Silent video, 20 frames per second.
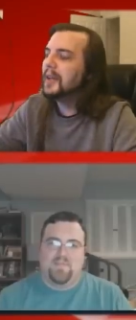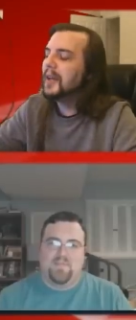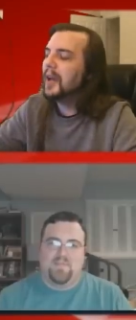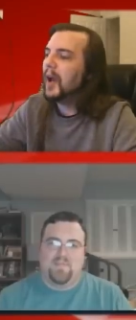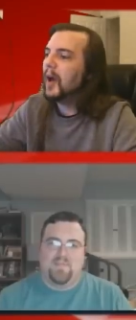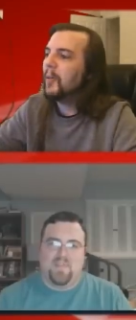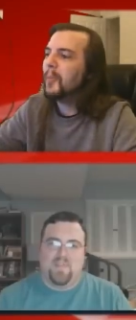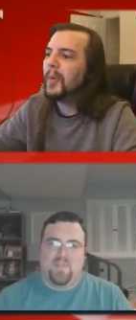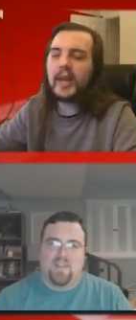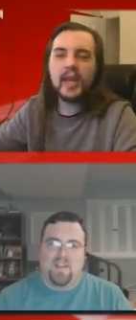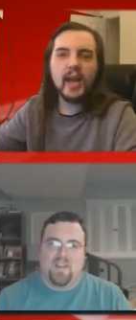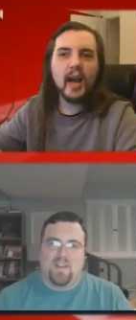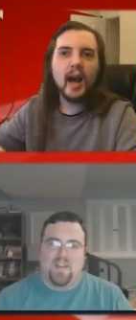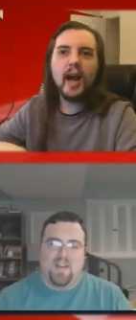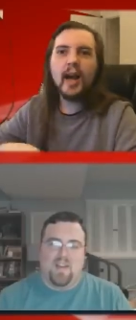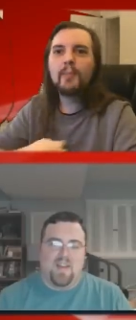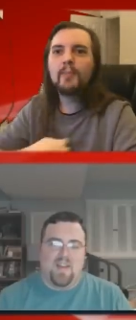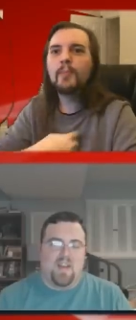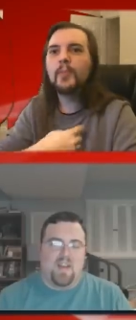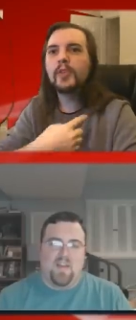Speaker 1: how many
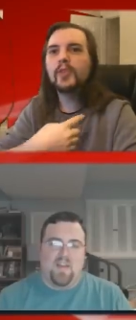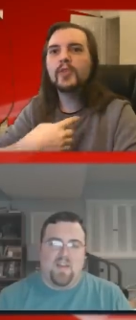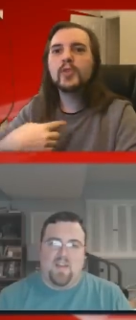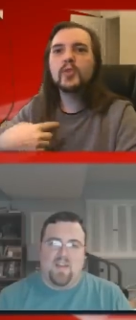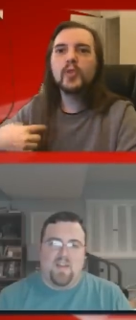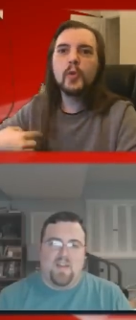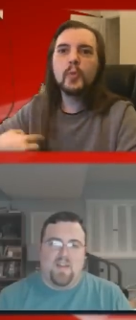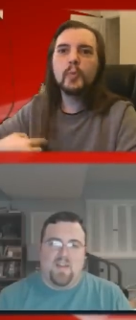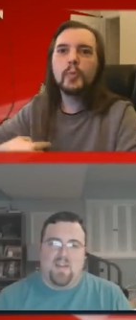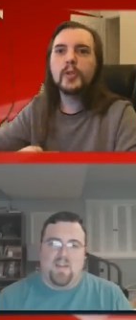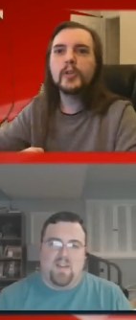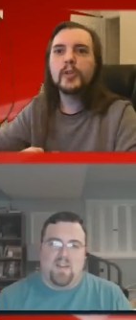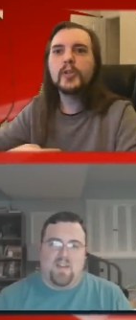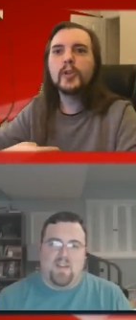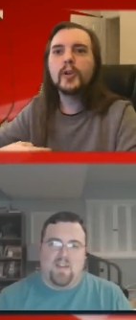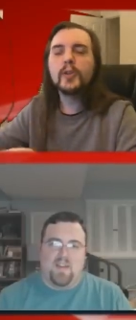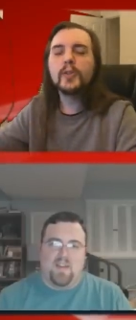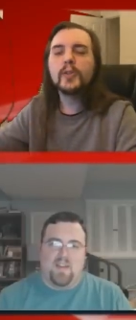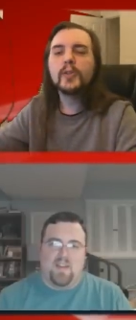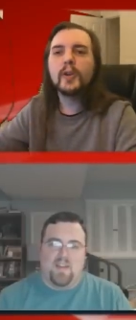I'm with stupid
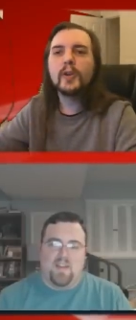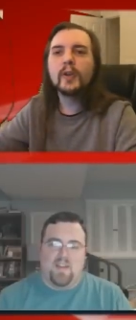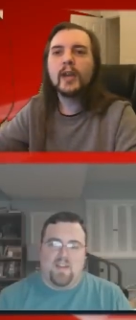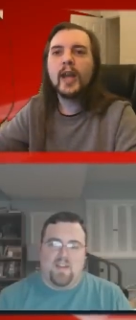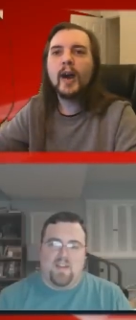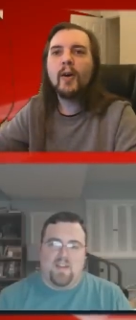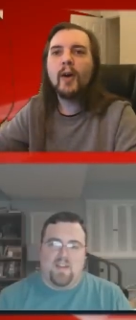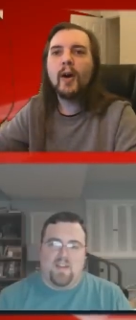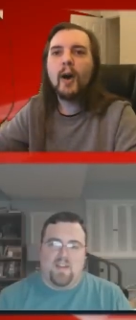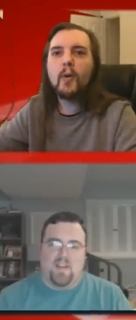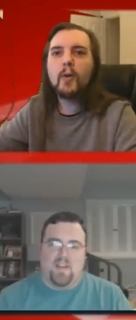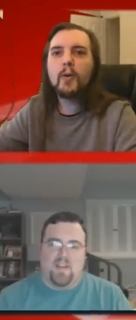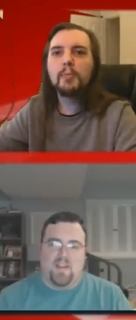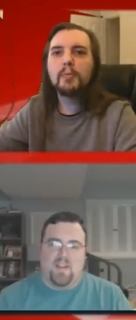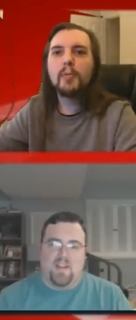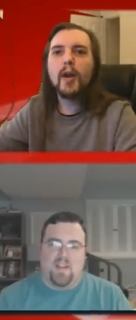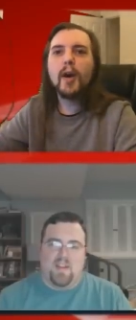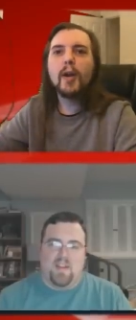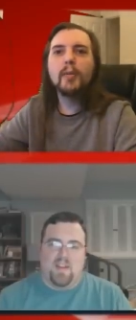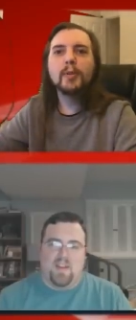shirts are now our
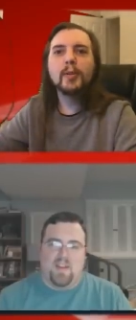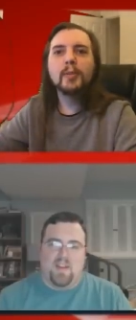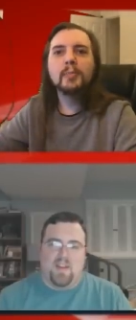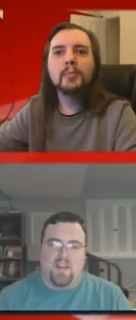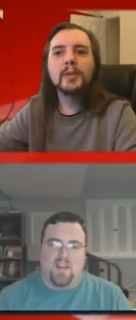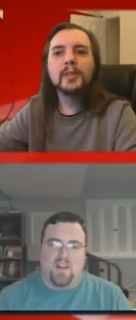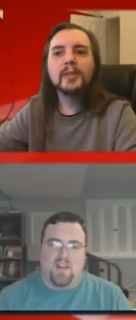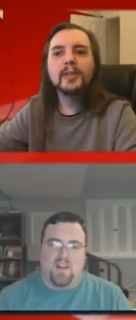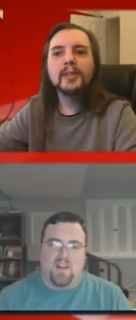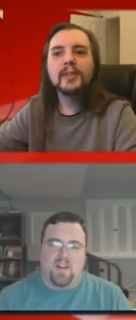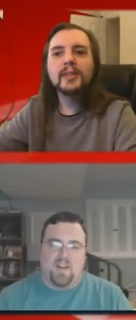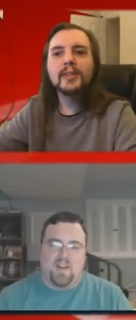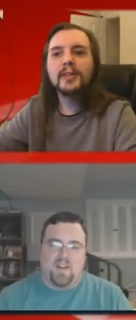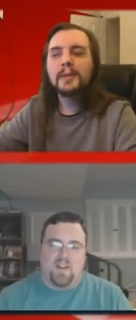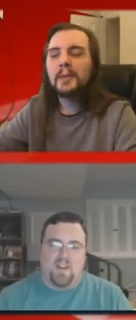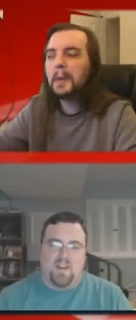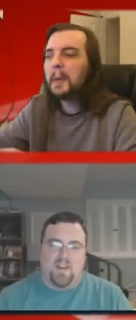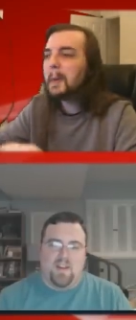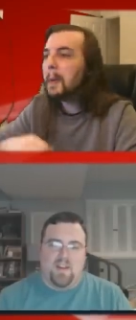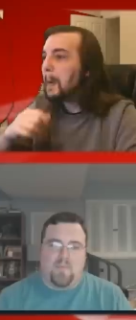problem.
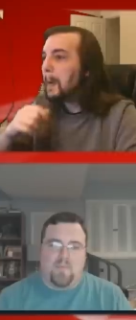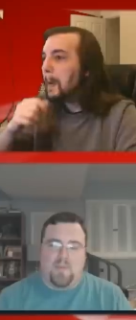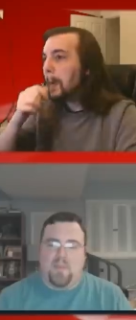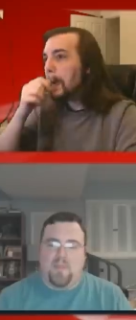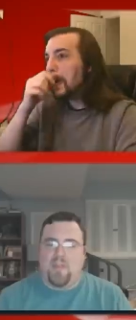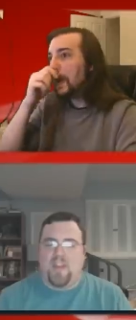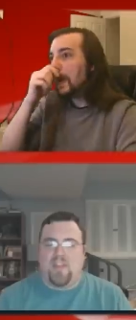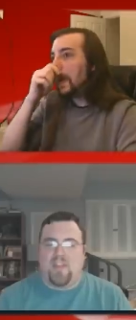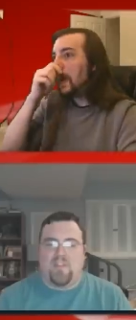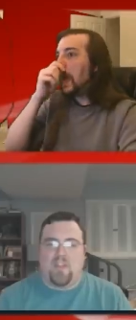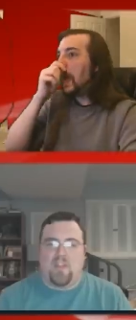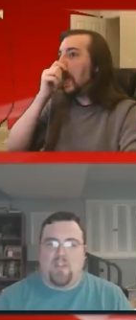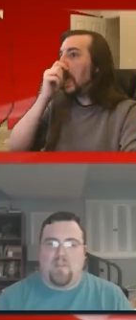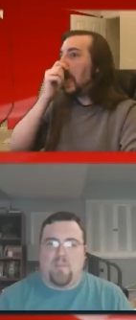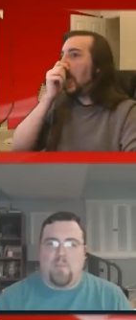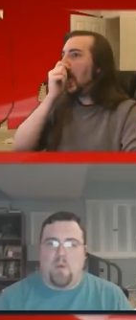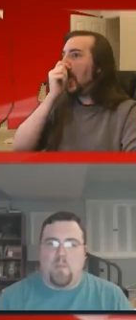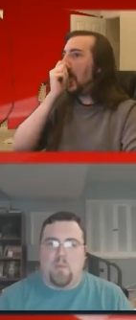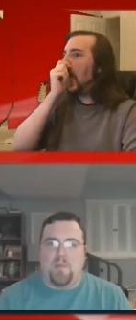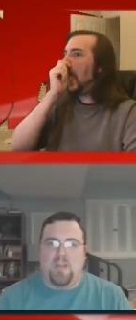
Speaker 2: But think of all
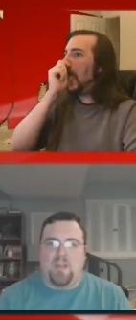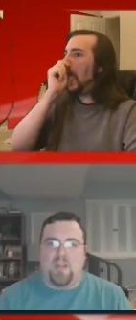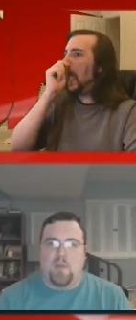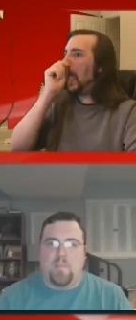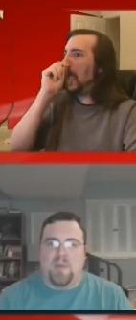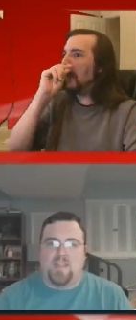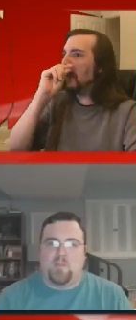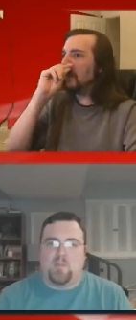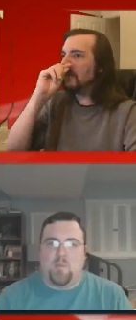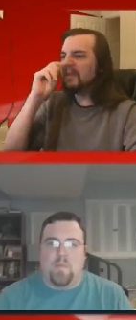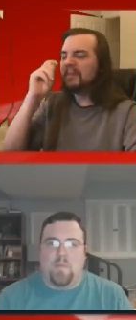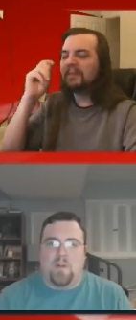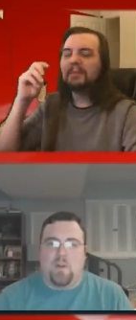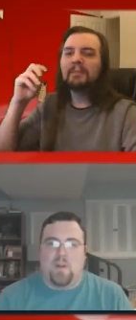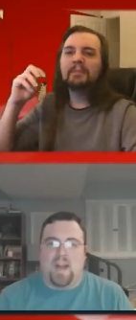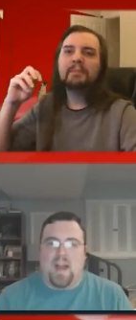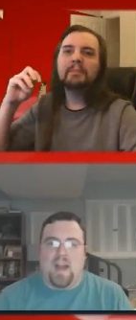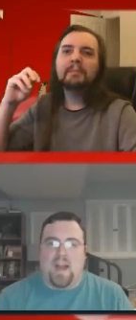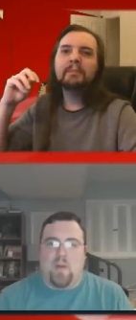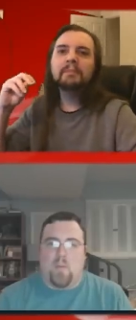the morbidly obese women
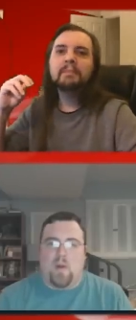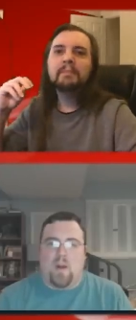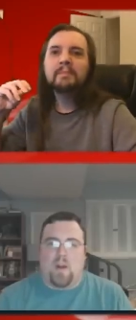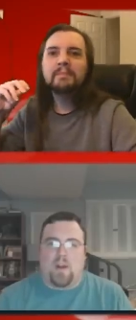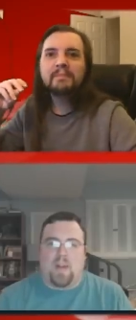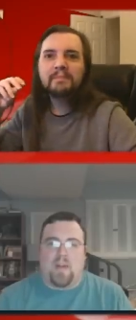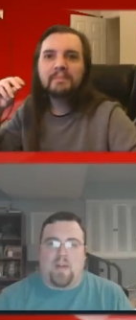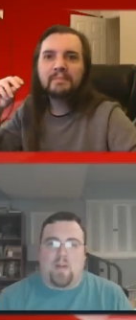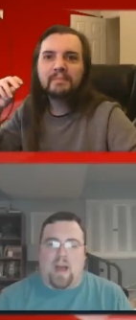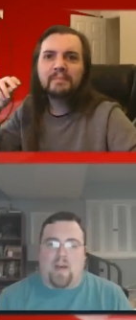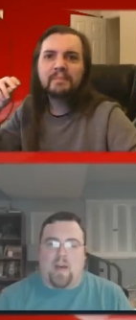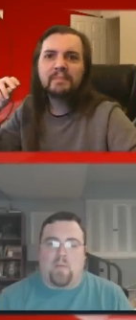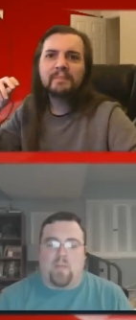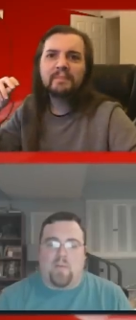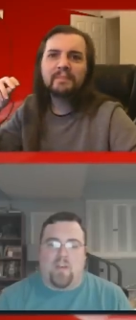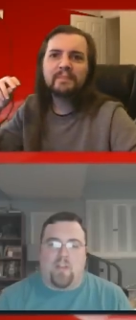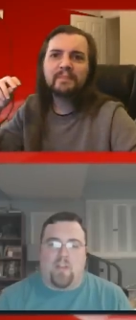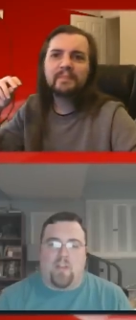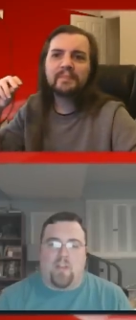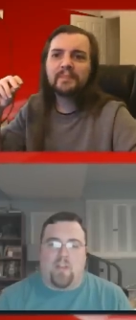who can now walk out
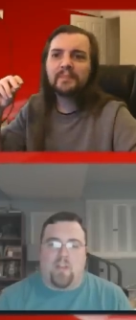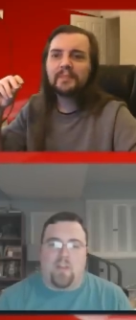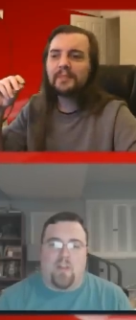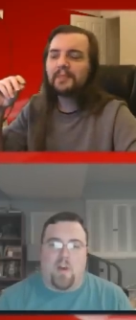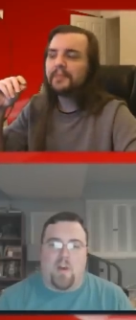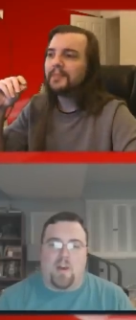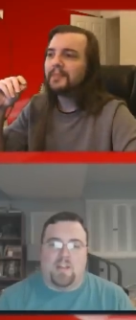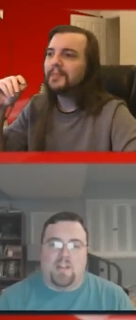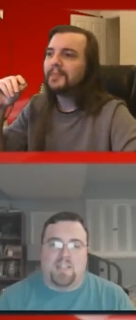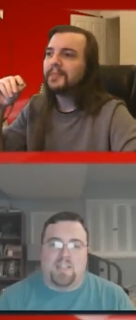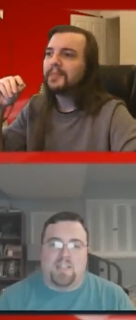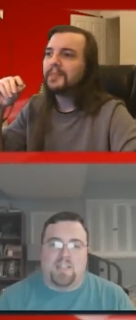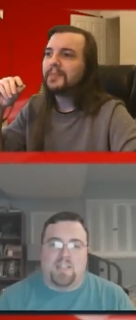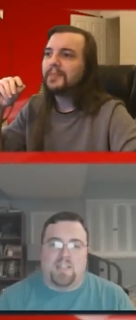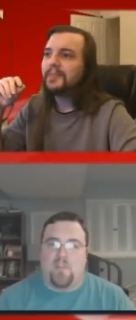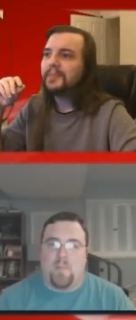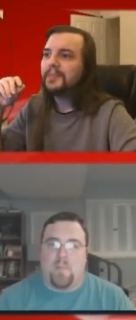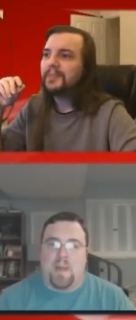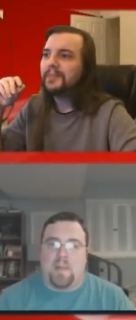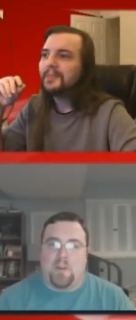with all the thongs they've never
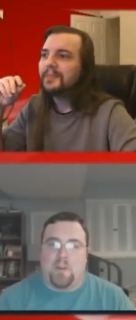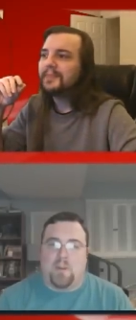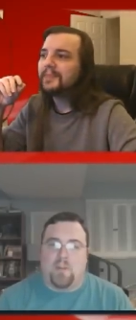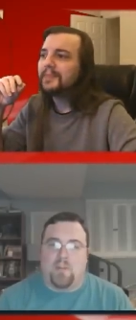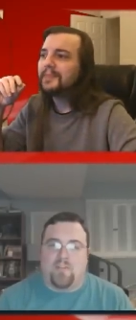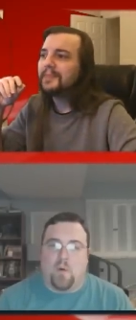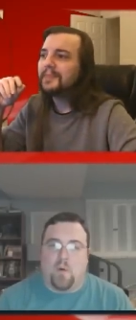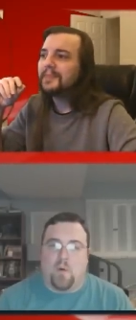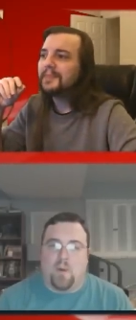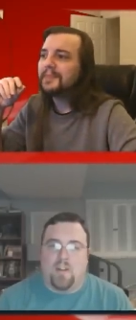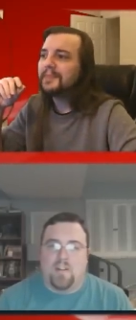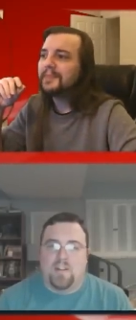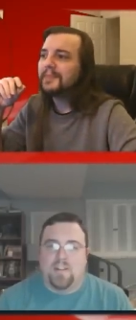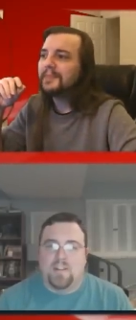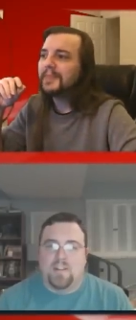been able to afford.